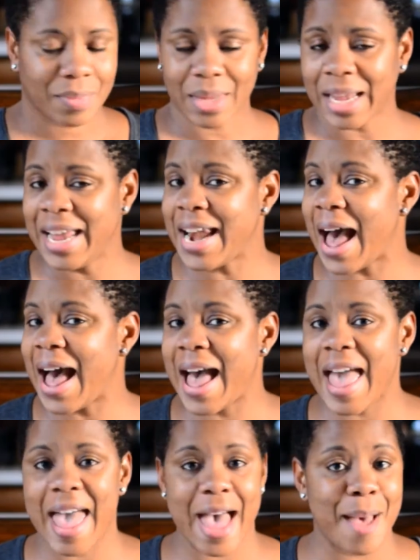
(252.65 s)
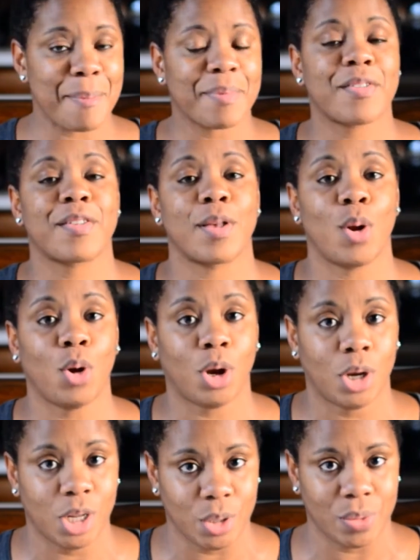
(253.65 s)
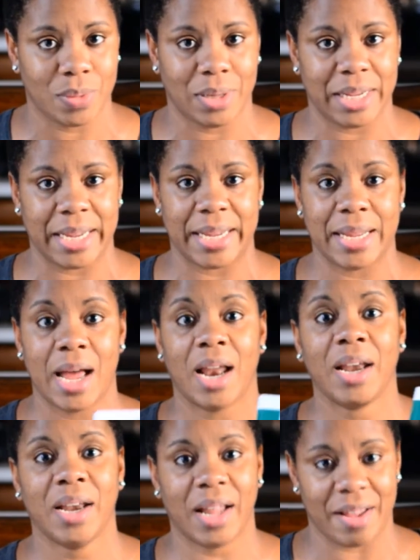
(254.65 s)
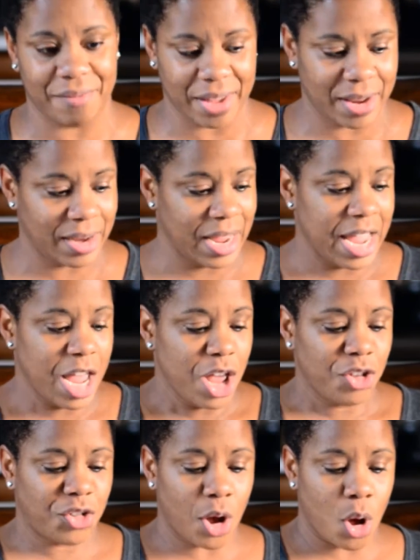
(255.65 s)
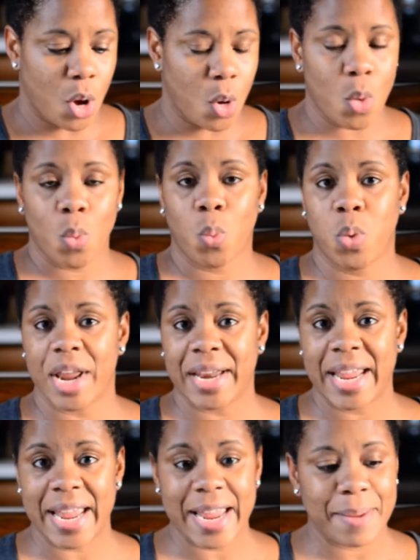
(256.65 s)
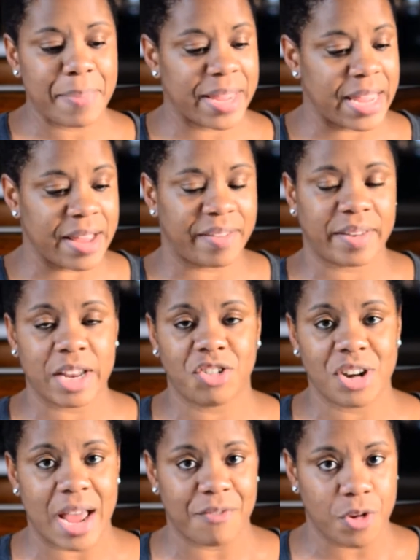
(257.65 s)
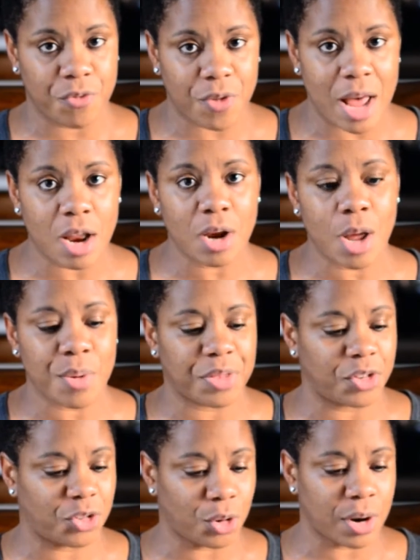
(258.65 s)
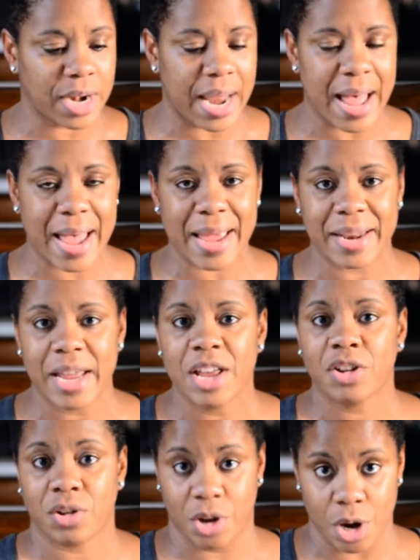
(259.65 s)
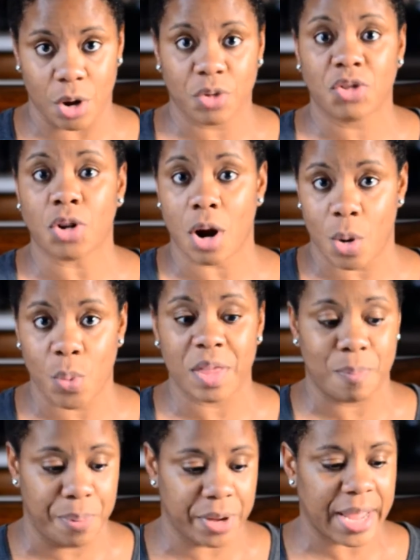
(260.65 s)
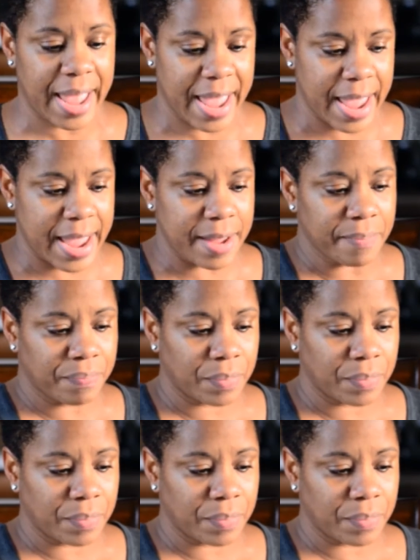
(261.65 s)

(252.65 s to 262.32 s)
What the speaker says: And I absolutely love it. So when he begins teaching, now if you follow along with the storyline, you know, start with book A,